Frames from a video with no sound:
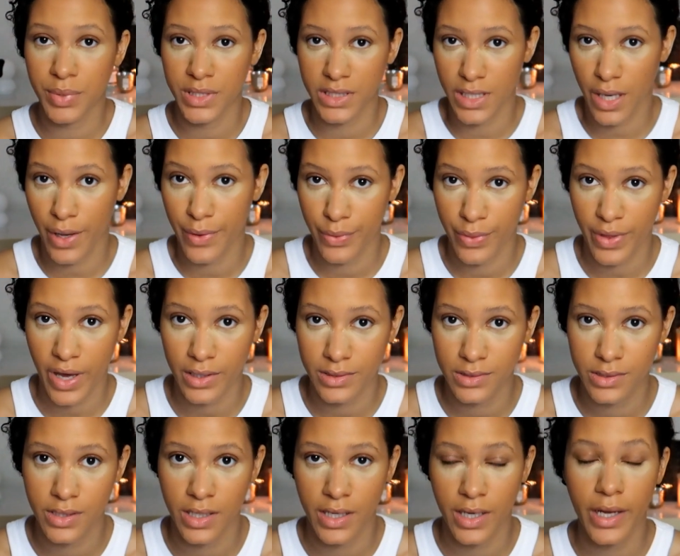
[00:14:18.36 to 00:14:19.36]
done
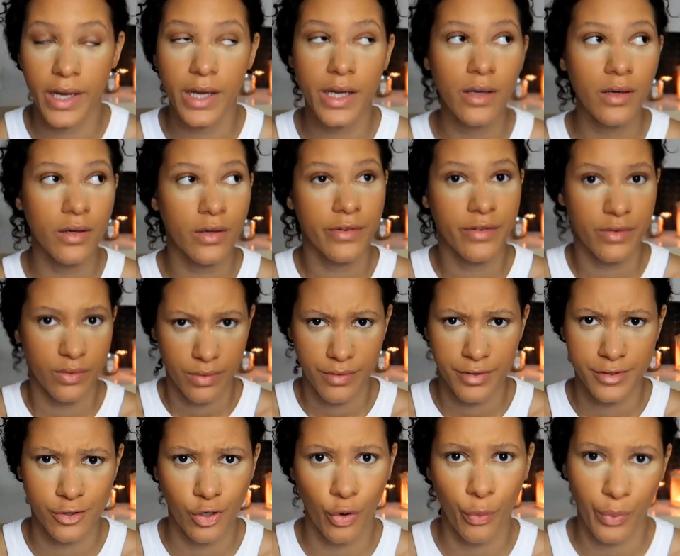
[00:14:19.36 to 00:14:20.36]
that day,
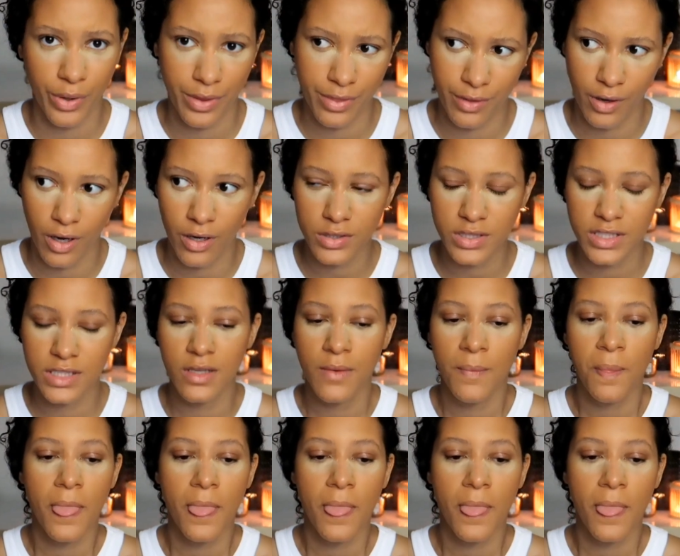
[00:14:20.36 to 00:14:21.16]
so we thought,